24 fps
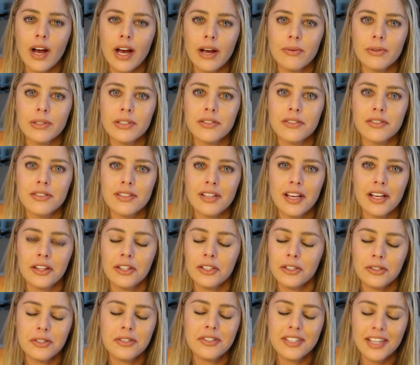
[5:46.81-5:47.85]
I was a
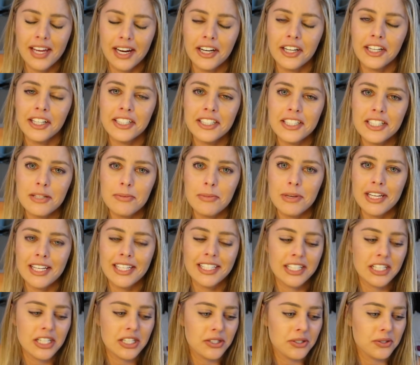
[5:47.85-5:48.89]
little scared to be
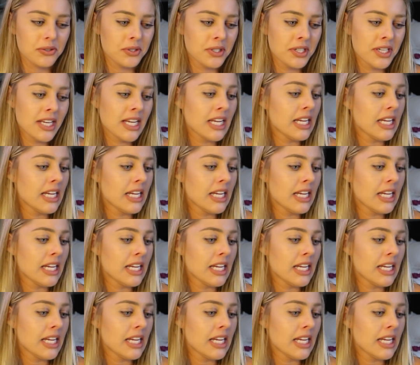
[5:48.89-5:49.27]
in a new